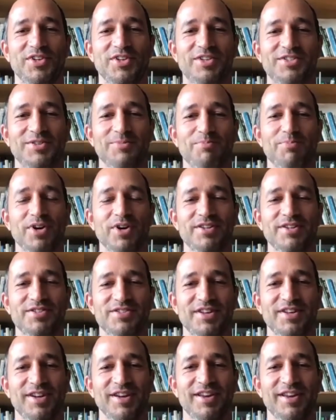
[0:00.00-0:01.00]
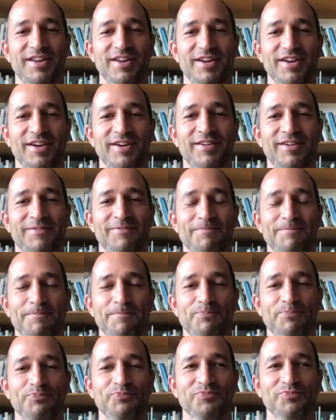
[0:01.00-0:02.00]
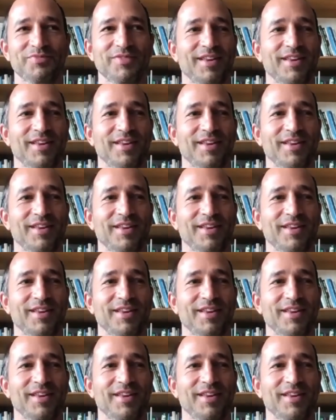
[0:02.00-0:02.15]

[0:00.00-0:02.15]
but there's a body sitting here.